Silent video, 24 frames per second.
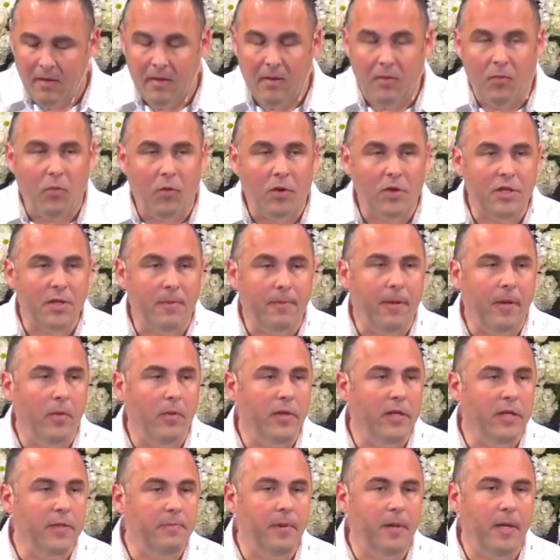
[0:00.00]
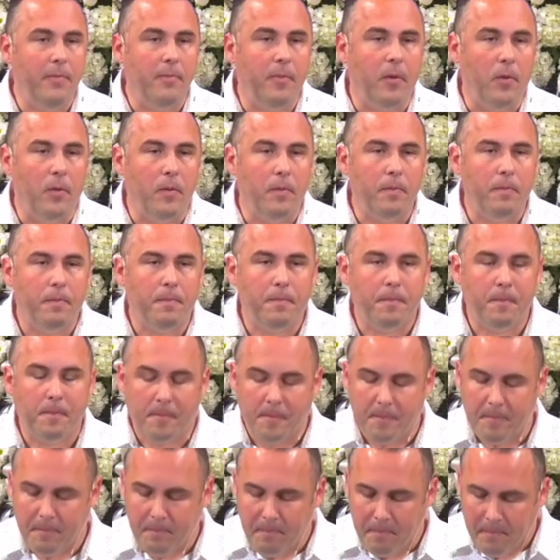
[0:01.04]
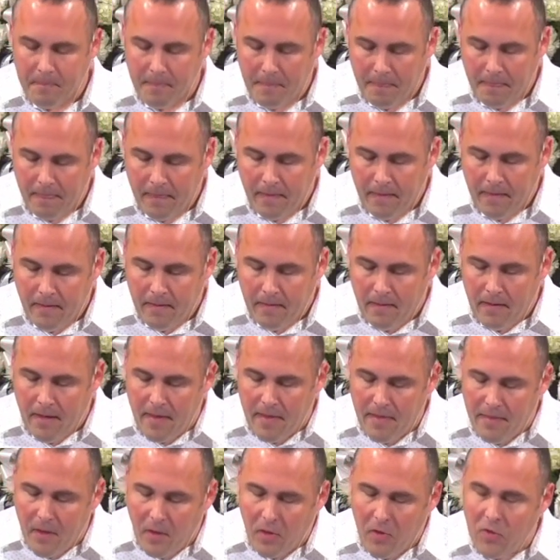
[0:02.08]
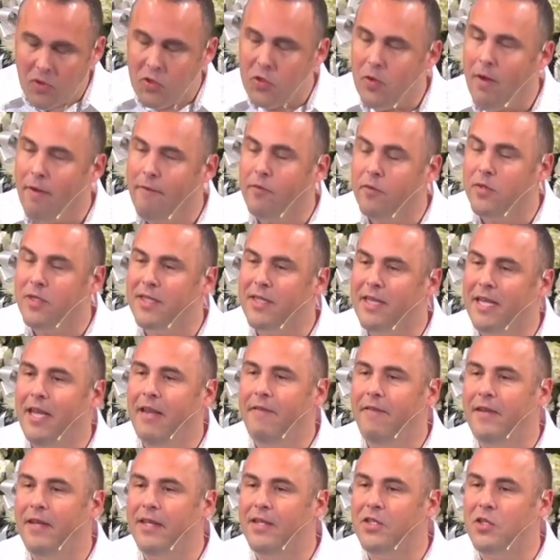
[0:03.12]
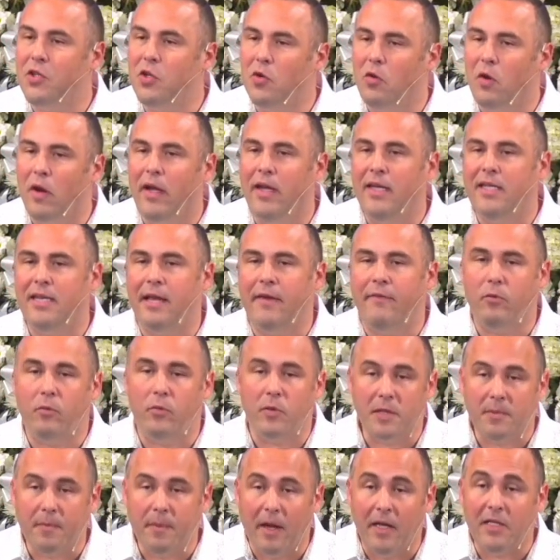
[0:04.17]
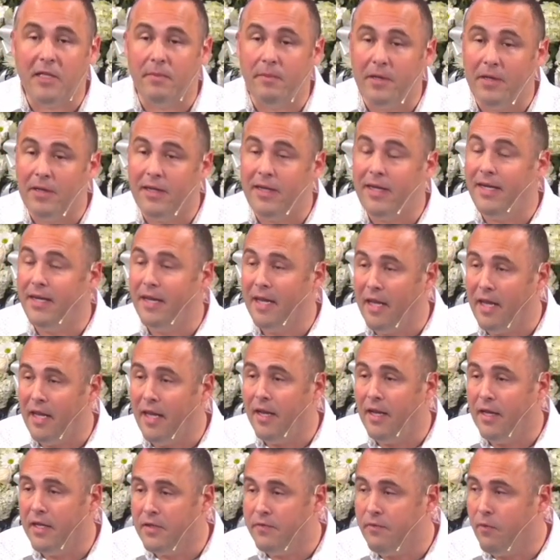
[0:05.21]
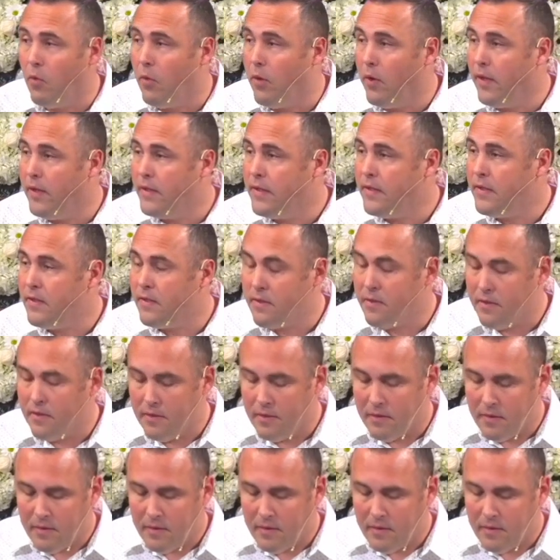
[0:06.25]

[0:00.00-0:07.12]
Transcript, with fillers: worshiping with His people. And those who have received His grace have a responsibility to heed His voice.